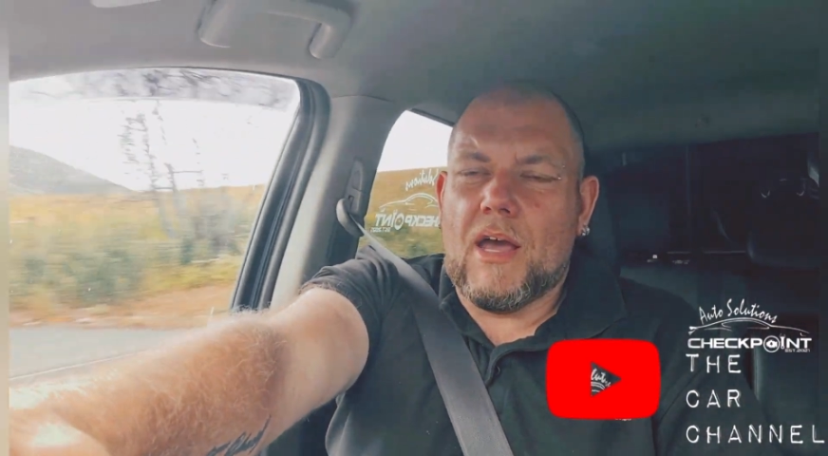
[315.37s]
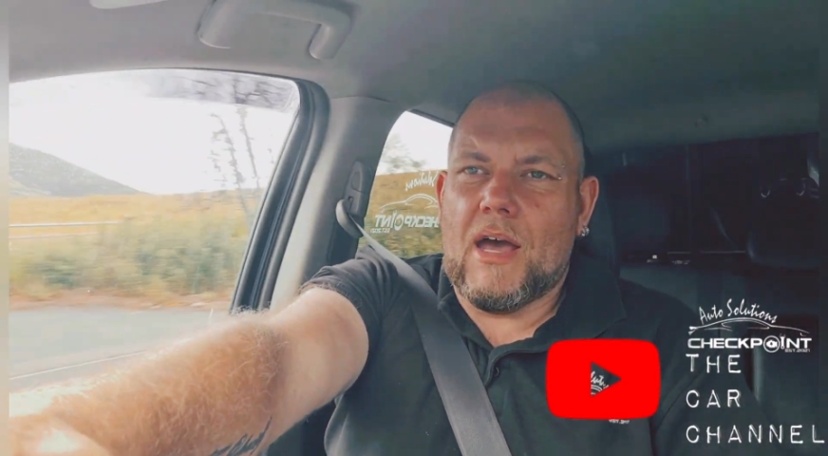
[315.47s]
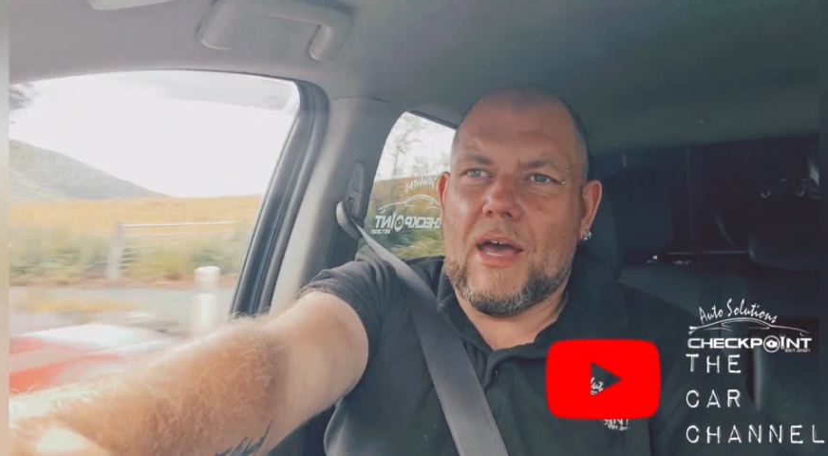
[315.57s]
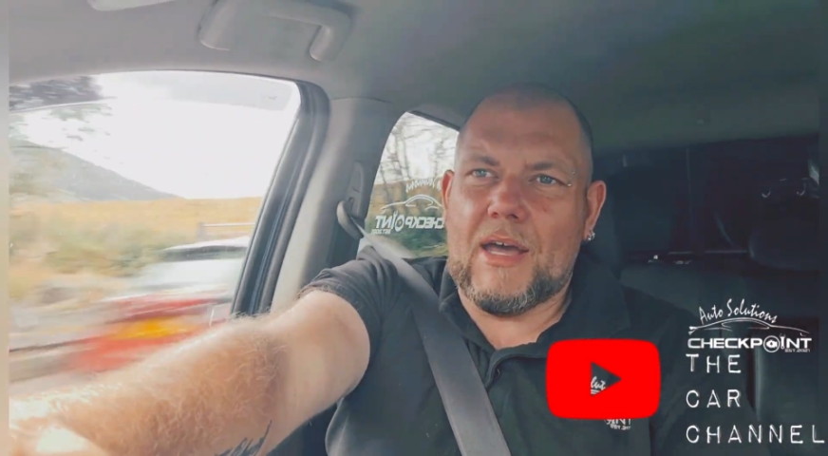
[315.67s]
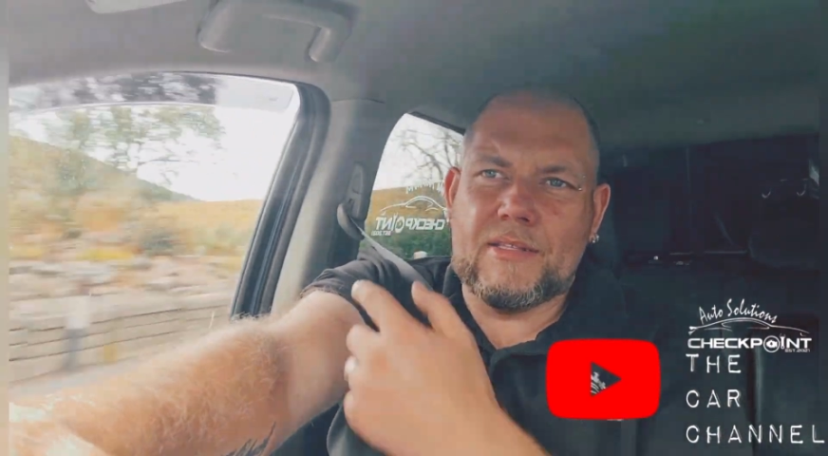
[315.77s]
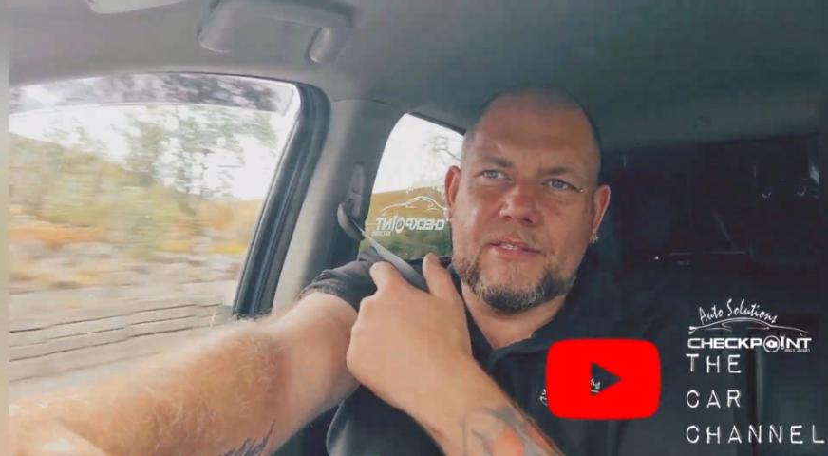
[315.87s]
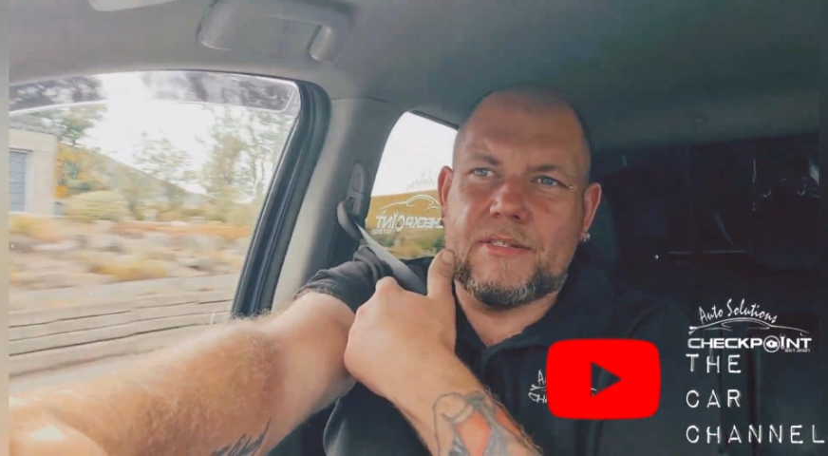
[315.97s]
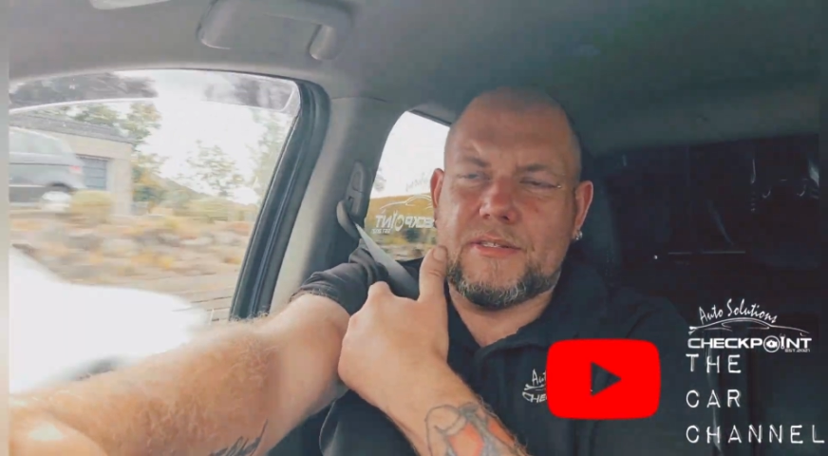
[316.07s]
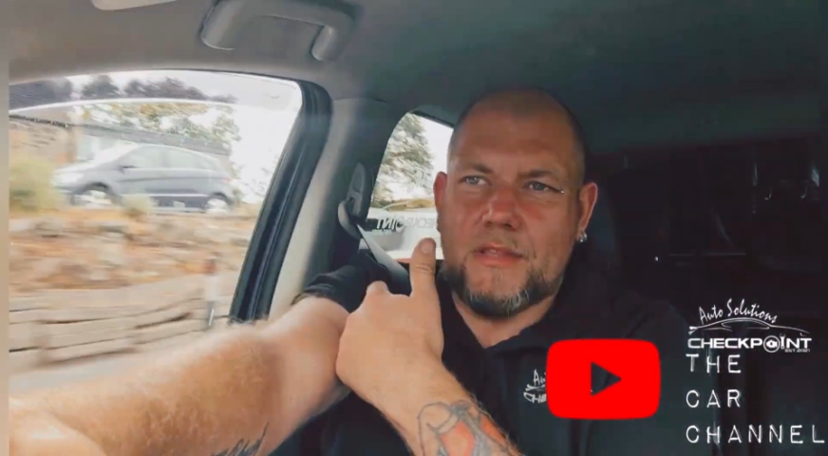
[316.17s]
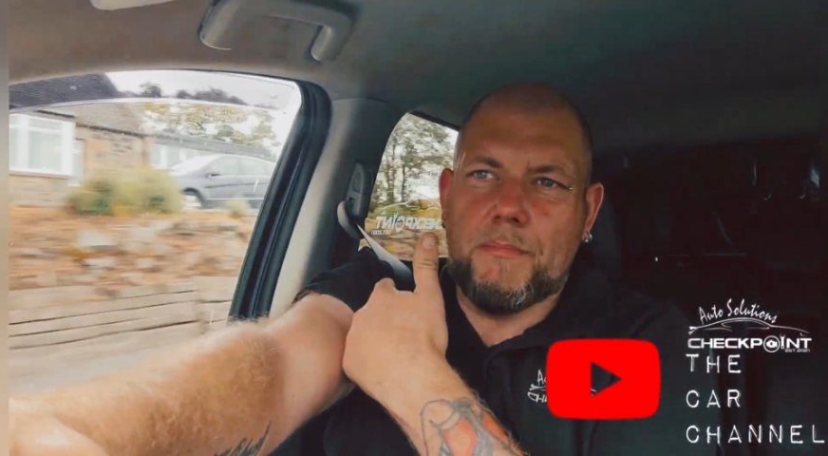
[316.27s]
And
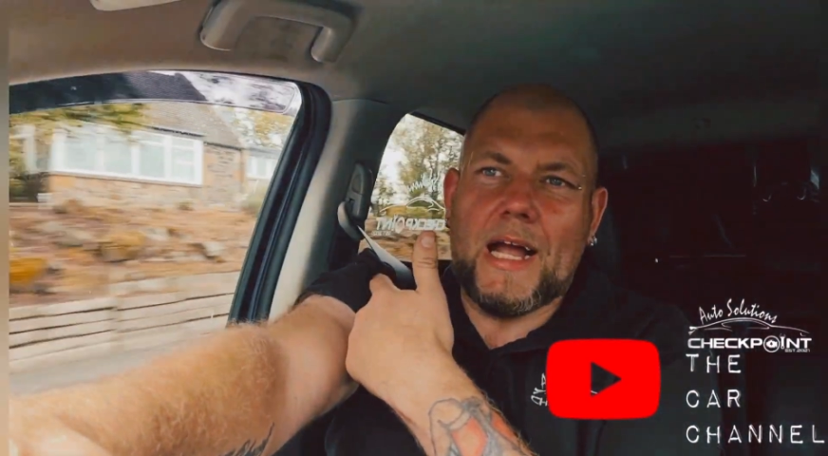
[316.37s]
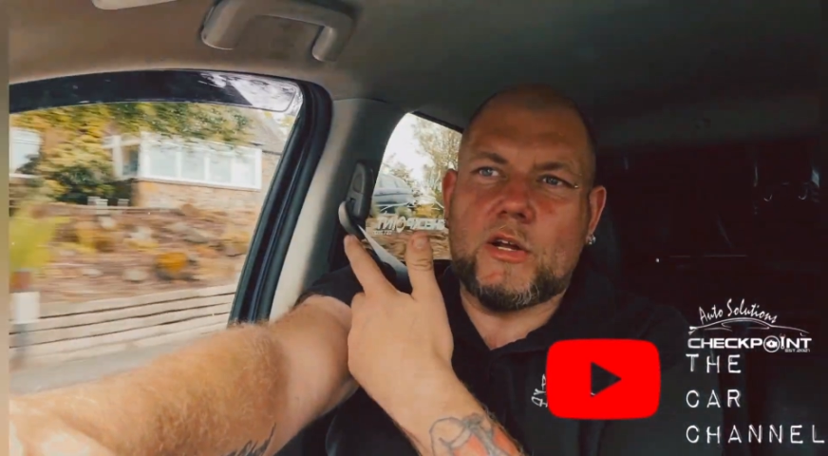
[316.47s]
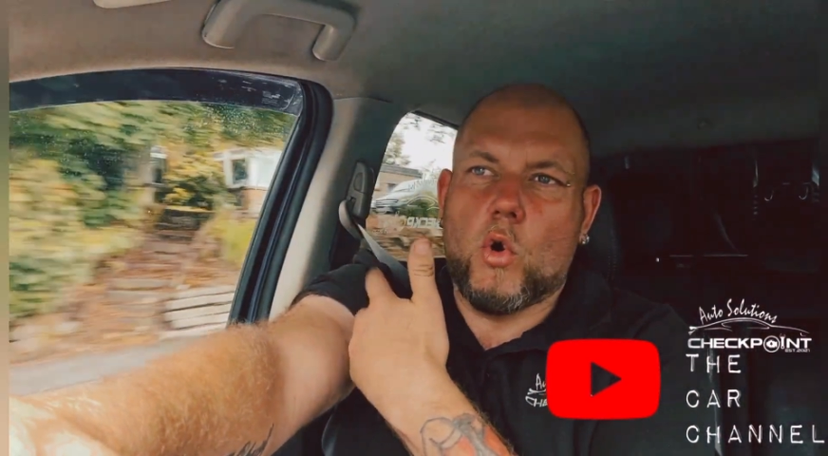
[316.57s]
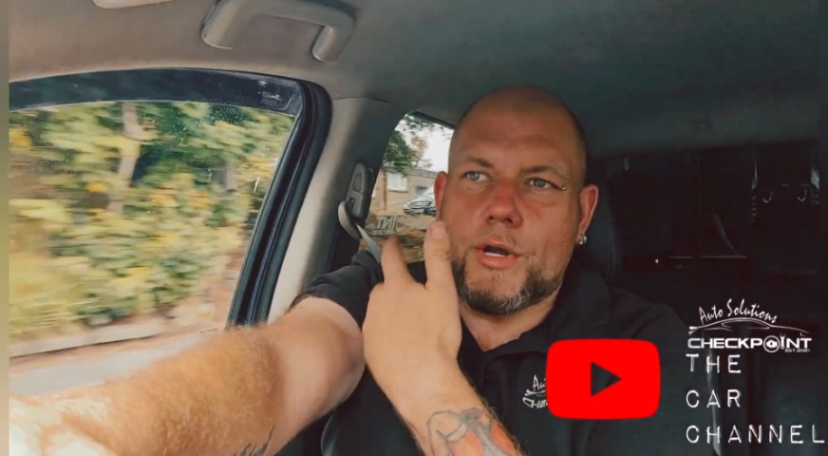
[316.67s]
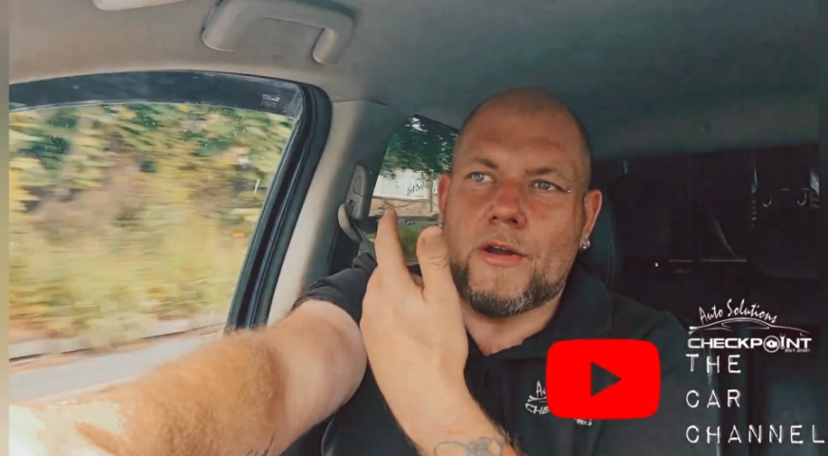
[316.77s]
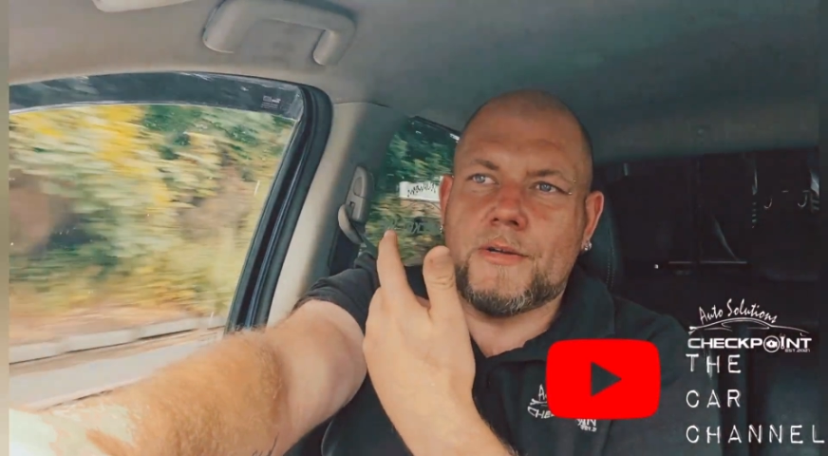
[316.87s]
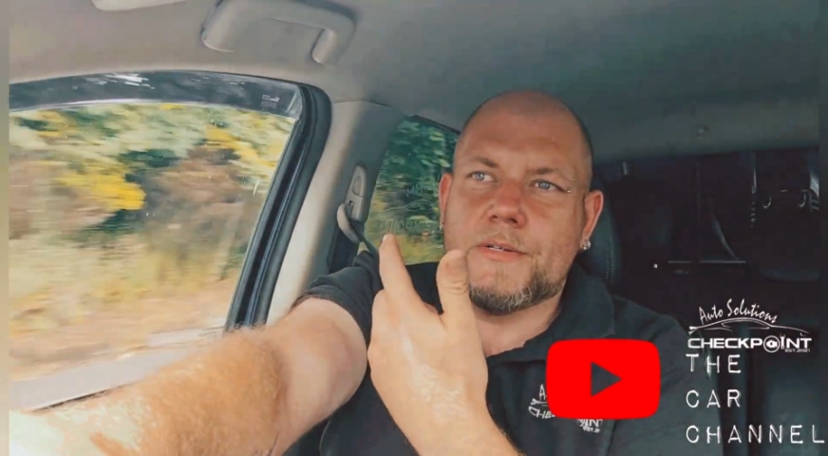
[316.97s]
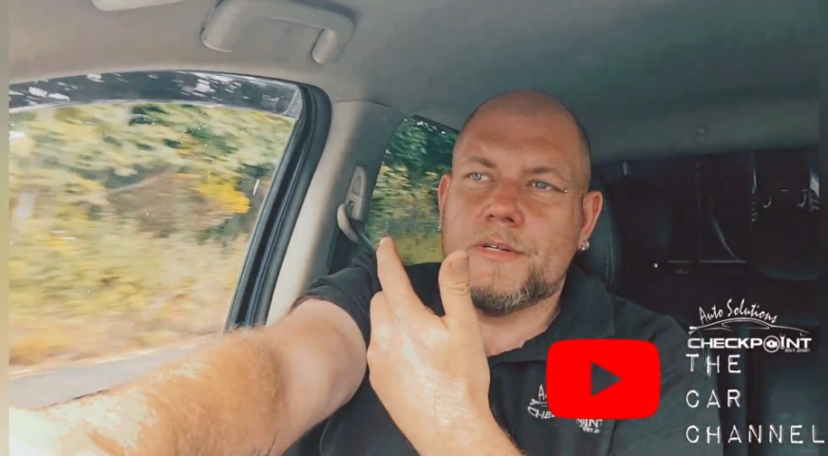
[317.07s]
the back corner